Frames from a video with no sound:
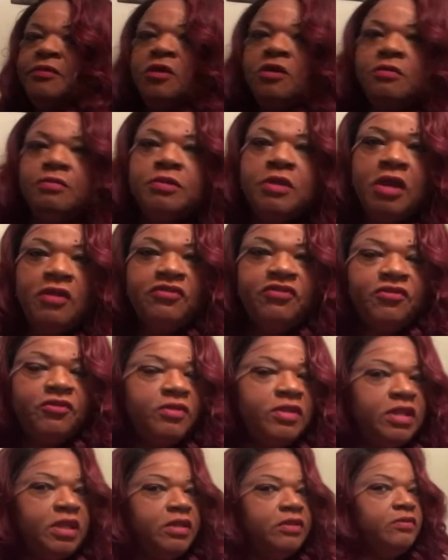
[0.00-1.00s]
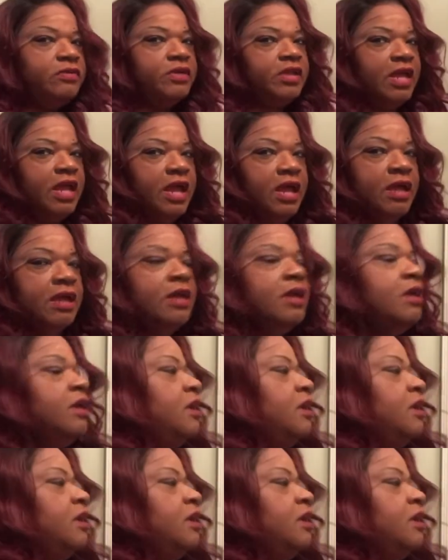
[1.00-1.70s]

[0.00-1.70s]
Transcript: Hope y'all saw that okay.